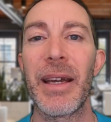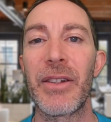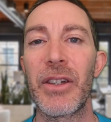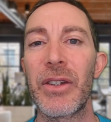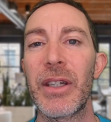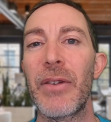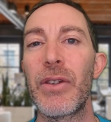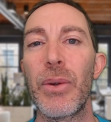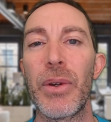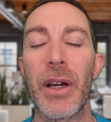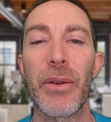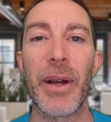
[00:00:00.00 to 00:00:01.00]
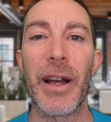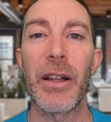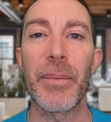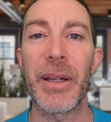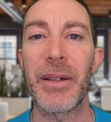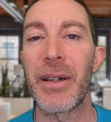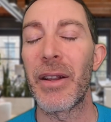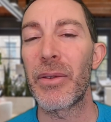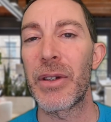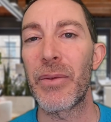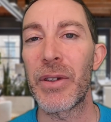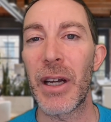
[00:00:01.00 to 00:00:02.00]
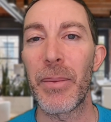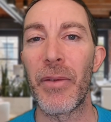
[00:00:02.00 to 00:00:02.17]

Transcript: It just gives you another element, another different type